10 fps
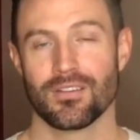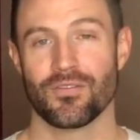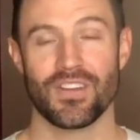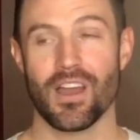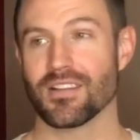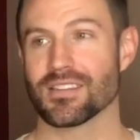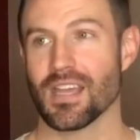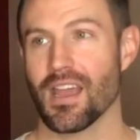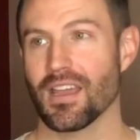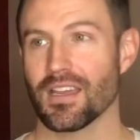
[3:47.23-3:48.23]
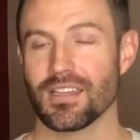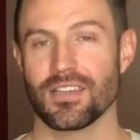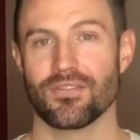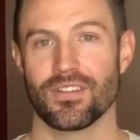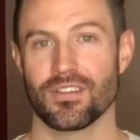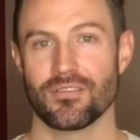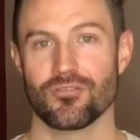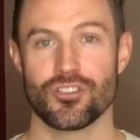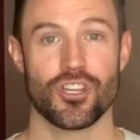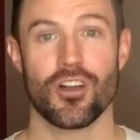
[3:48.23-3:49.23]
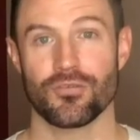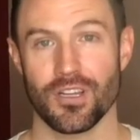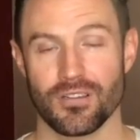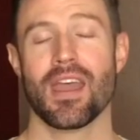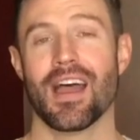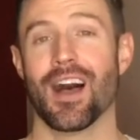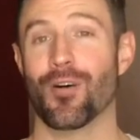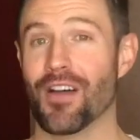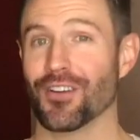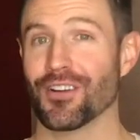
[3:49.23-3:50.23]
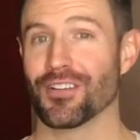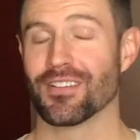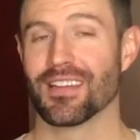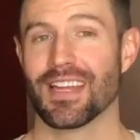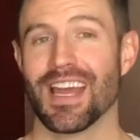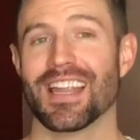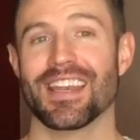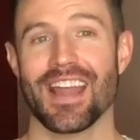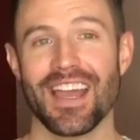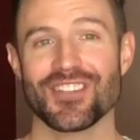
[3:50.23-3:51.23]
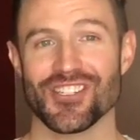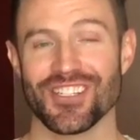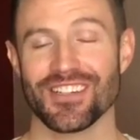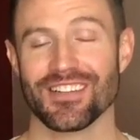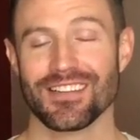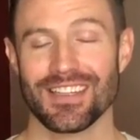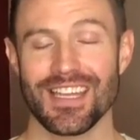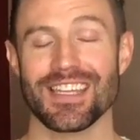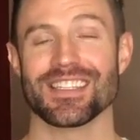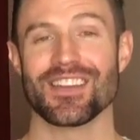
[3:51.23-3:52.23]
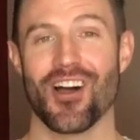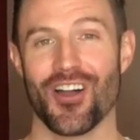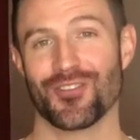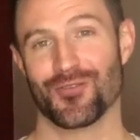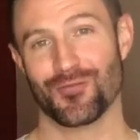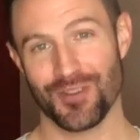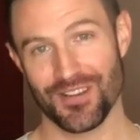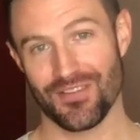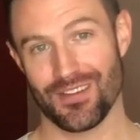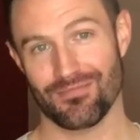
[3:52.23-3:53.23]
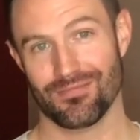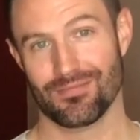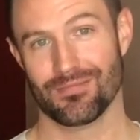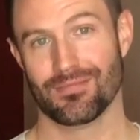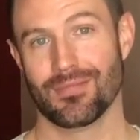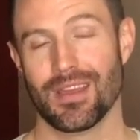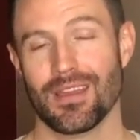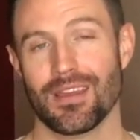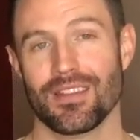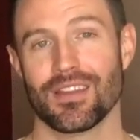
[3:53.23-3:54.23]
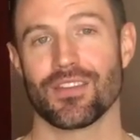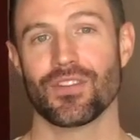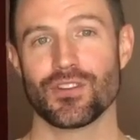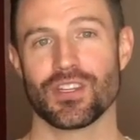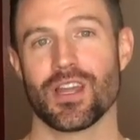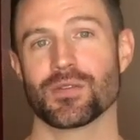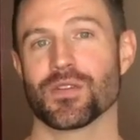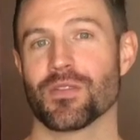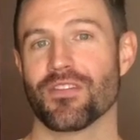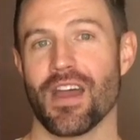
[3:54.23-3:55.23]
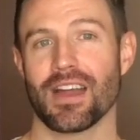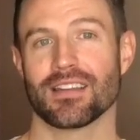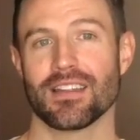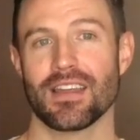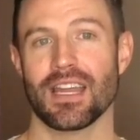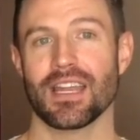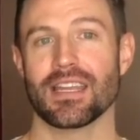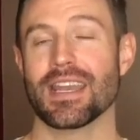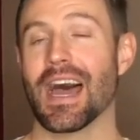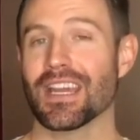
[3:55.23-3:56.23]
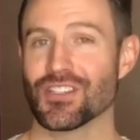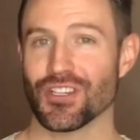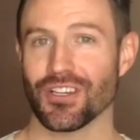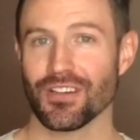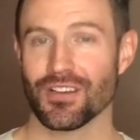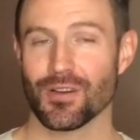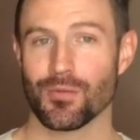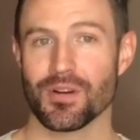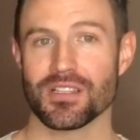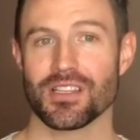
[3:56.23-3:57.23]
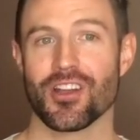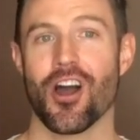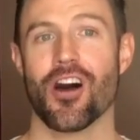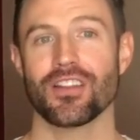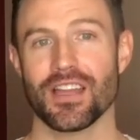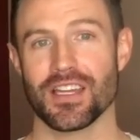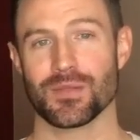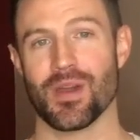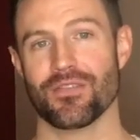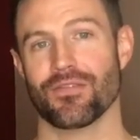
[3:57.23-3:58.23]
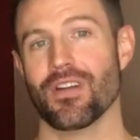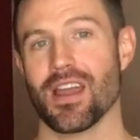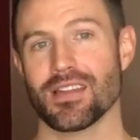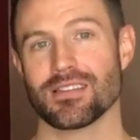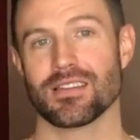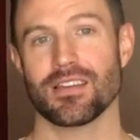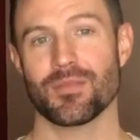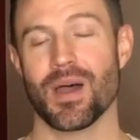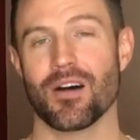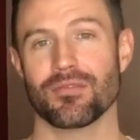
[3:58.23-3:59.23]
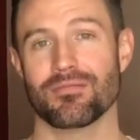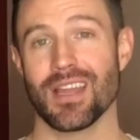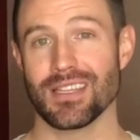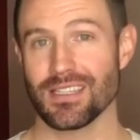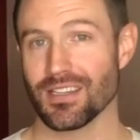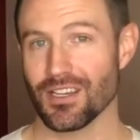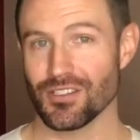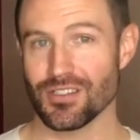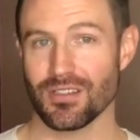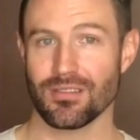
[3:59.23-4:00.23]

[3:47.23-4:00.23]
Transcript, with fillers: fiance, and even genre. However, Niger is not one of them. The confusion comes from the fact that Niger was colonized by France in about 1900.